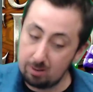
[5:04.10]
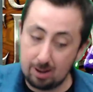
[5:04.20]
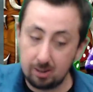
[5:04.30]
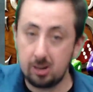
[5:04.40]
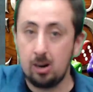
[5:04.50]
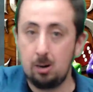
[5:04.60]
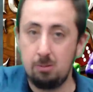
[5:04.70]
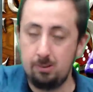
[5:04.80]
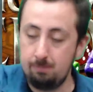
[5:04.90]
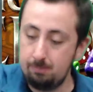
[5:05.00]
a
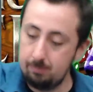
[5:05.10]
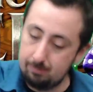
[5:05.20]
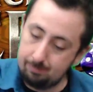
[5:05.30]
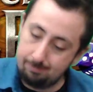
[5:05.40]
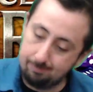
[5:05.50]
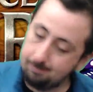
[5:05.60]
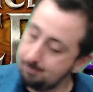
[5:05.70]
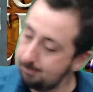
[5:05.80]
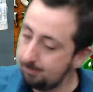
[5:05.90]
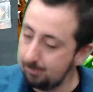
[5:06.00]
goblin,
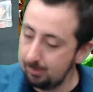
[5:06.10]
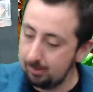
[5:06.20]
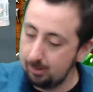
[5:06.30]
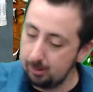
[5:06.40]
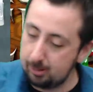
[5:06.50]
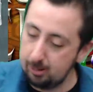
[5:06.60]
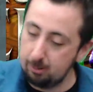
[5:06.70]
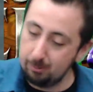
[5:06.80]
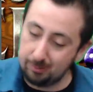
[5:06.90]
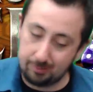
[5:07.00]
a
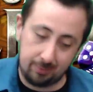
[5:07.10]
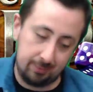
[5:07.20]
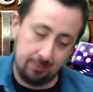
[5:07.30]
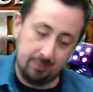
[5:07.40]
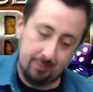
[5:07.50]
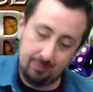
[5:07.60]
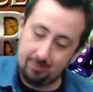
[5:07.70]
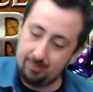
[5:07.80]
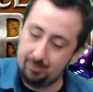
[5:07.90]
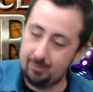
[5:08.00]
ghost,
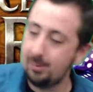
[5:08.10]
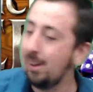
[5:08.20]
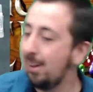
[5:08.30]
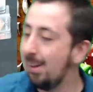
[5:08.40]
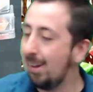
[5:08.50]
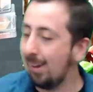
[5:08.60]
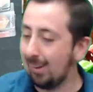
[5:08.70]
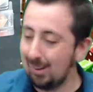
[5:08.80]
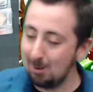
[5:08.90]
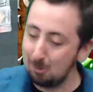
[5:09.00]

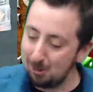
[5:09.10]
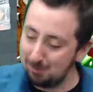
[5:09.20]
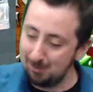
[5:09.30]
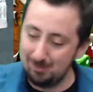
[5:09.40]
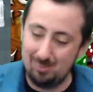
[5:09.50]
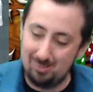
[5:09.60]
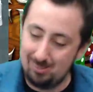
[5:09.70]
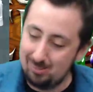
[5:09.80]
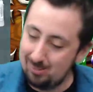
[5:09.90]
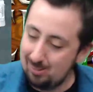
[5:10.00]
and a wolf.
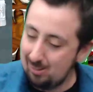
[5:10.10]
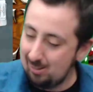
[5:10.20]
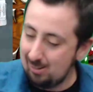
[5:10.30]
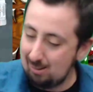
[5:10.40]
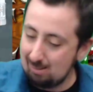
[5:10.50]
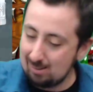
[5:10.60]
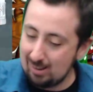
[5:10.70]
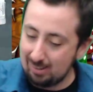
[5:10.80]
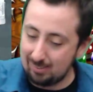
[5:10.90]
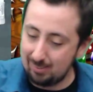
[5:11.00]
All
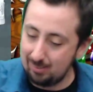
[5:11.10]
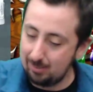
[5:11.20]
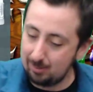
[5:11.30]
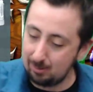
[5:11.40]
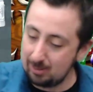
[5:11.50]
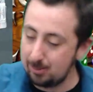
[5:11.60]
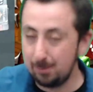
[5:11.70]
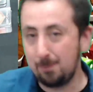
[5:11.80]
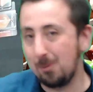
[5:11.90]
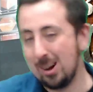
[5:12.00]
right, so these are the
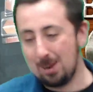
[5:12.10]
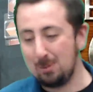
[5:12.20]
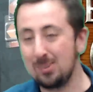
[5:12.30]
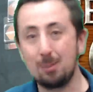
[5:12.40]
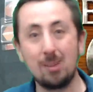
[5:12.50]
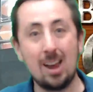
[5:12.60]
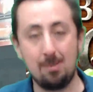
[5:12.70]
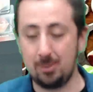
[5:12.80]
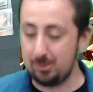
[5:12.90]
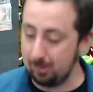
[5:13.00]
4 enemies that we have
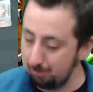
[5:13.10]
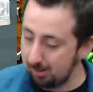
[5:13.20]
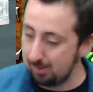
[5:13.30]
to deal with.